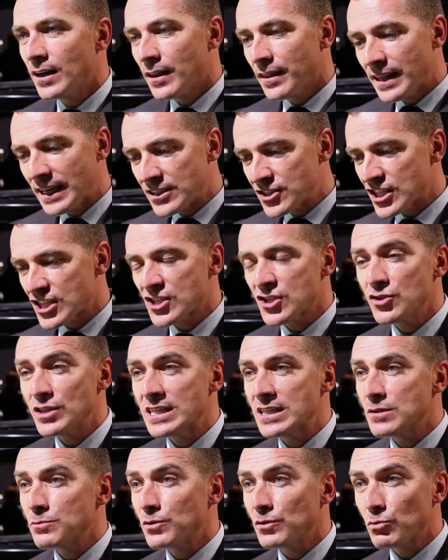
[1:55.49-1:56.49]
They just
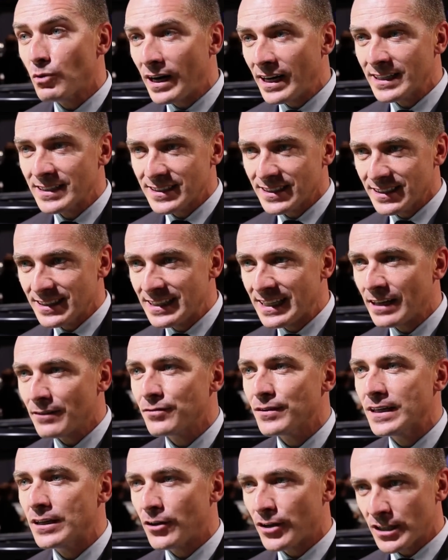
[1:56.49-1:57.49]
need to be wide
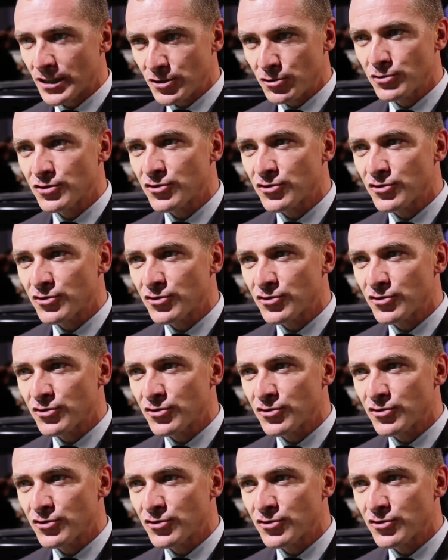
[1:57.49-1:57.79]
enough in order to